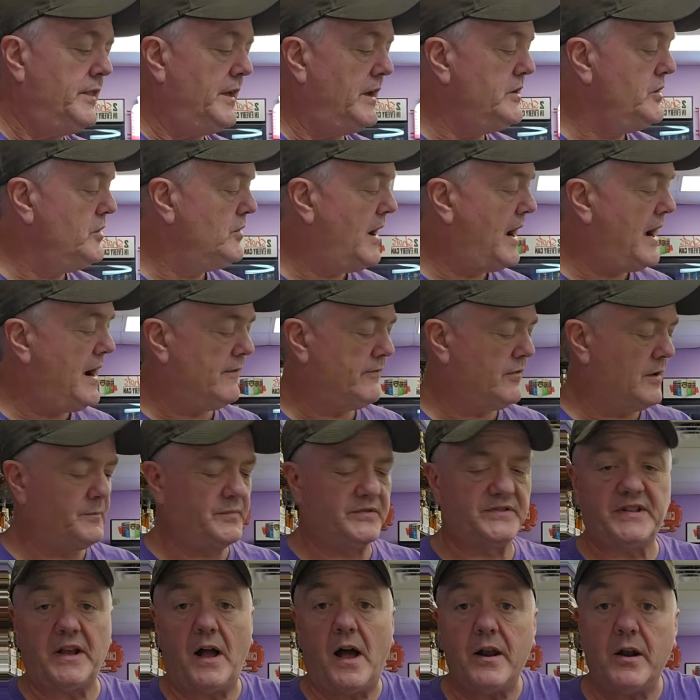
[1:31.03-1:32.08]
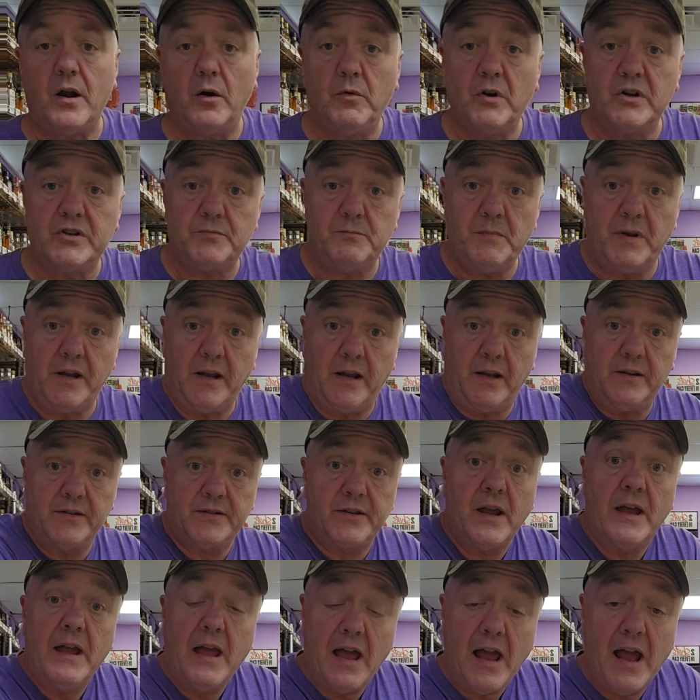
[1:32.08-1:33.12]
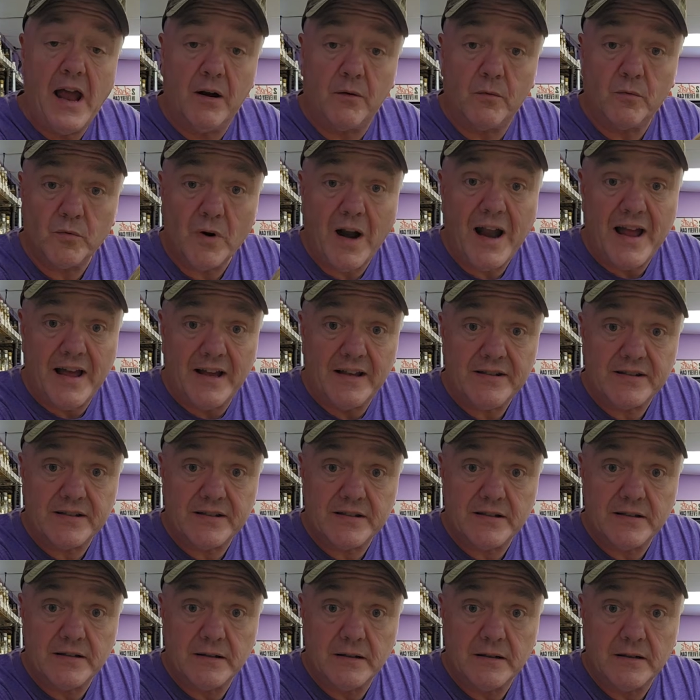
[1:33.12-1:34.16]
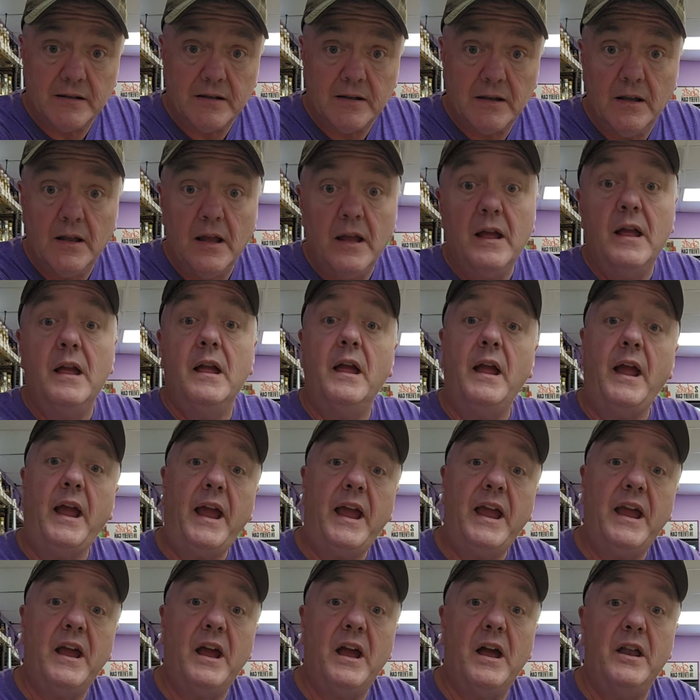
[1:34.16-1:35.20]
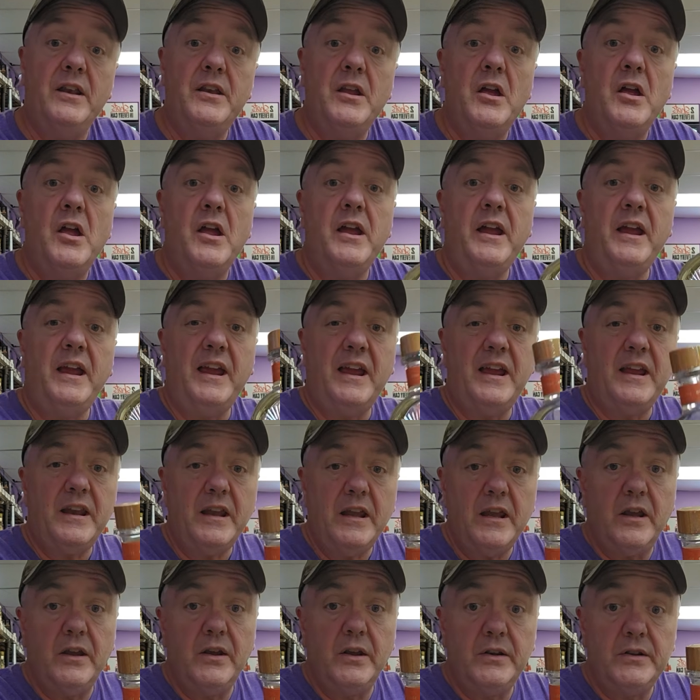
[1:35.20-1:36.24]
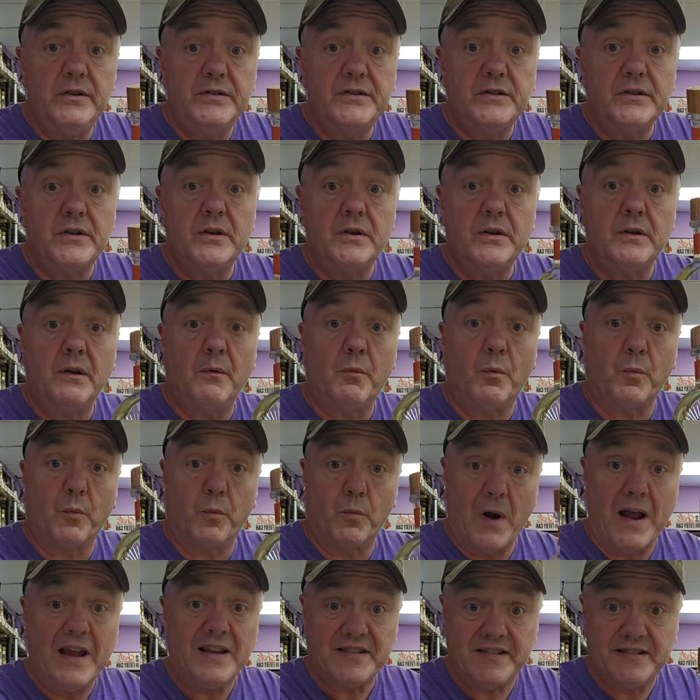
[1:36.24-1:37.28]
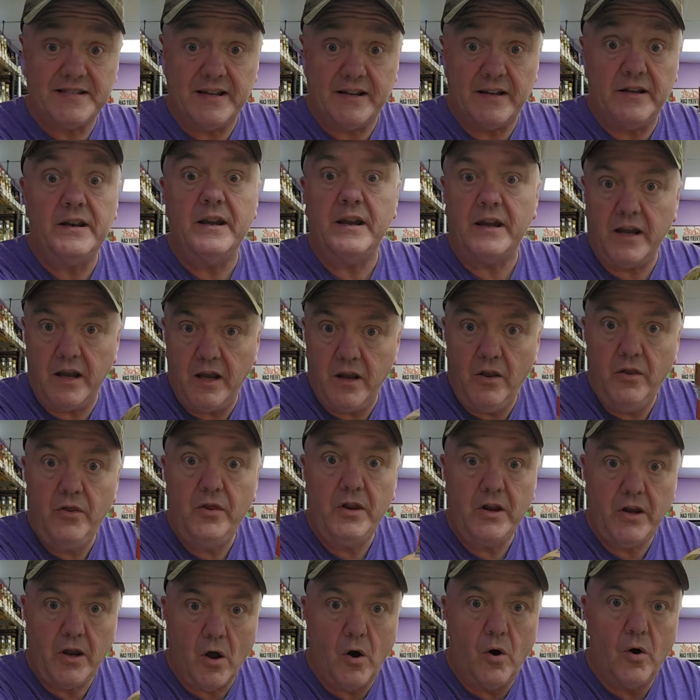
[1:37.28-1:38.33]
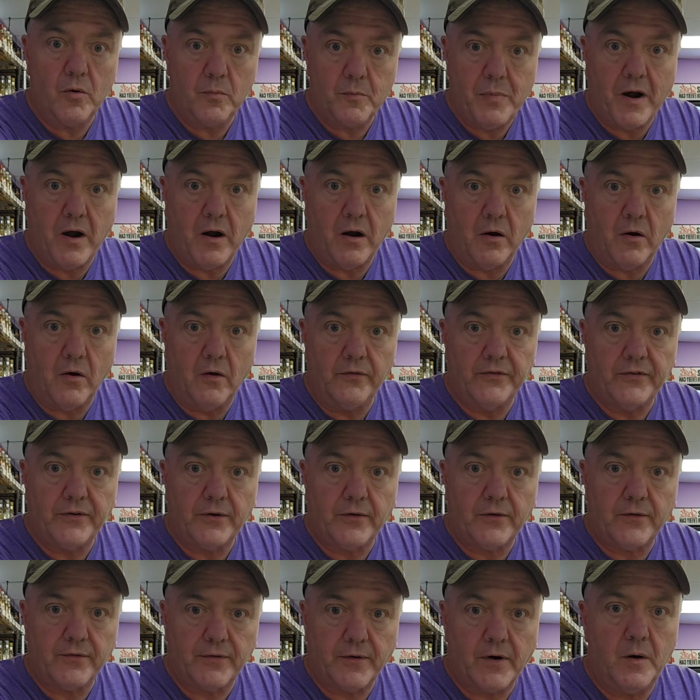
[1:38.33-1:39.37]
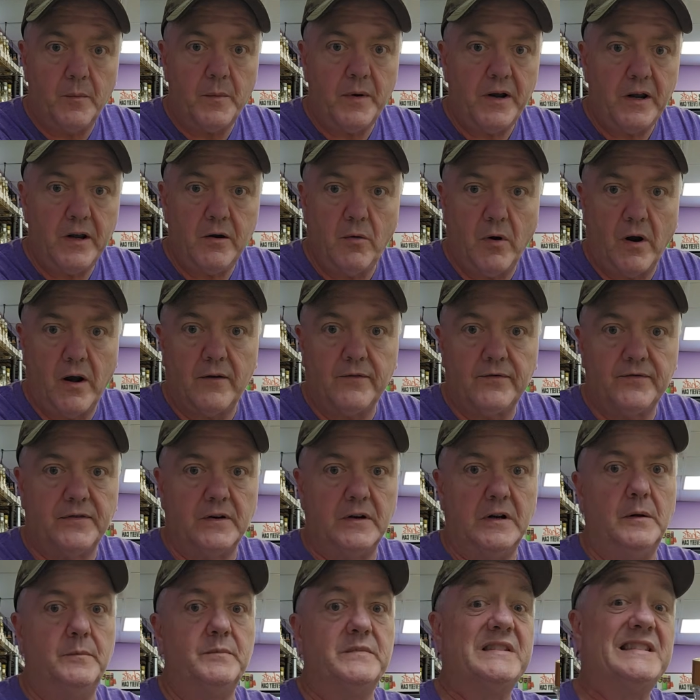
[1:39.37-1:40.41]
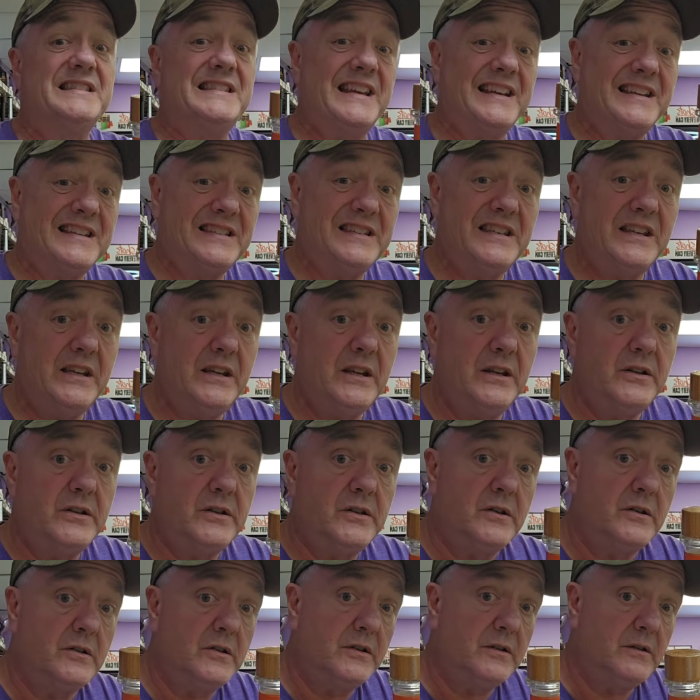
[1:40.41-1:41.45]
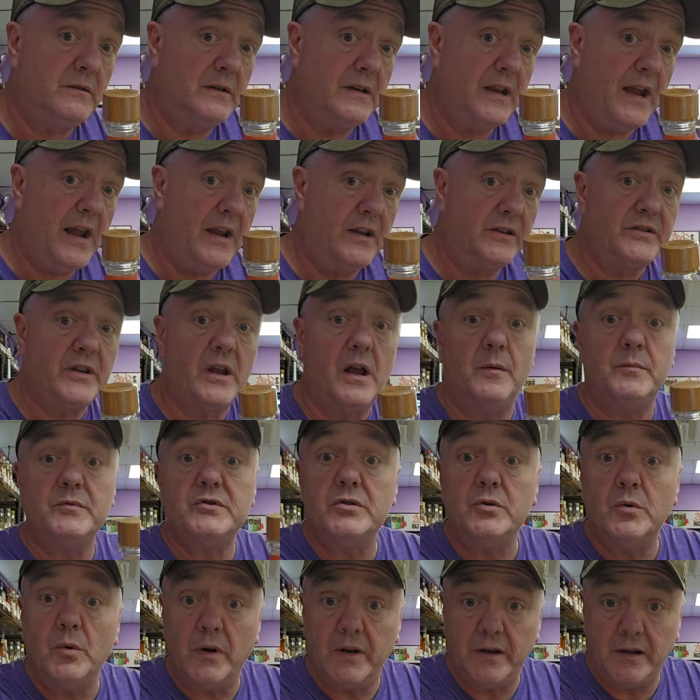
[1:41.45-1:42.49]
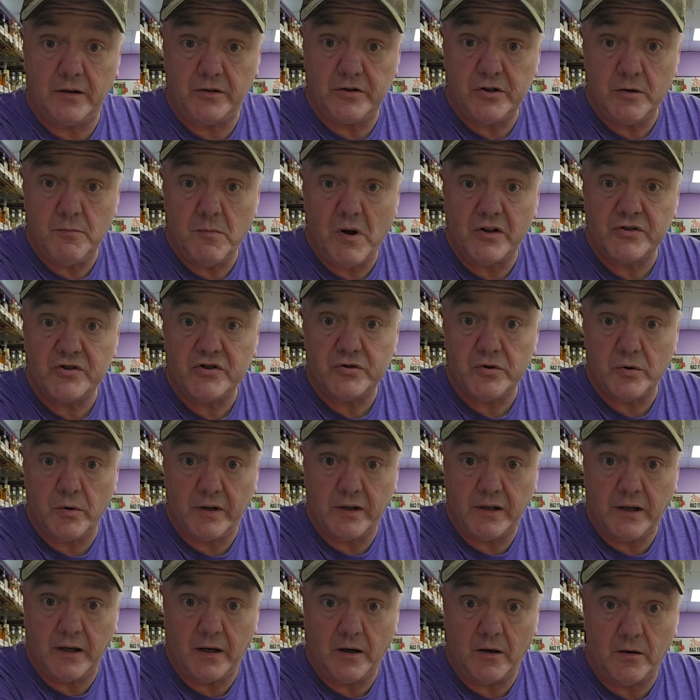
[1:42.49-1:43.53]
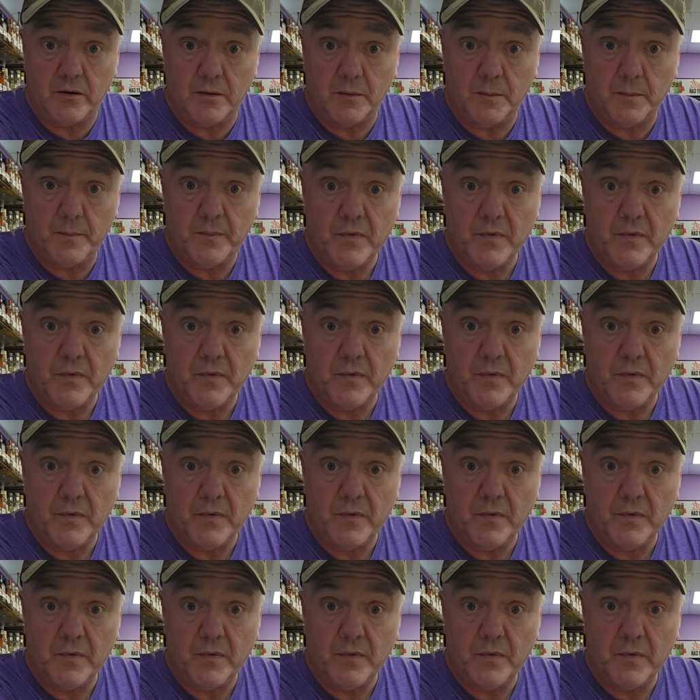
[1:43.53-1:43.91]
Then you have reposado, which means at rest, and it is rested in the oak barrels from anywhere from 60 days up to 2 months to a year.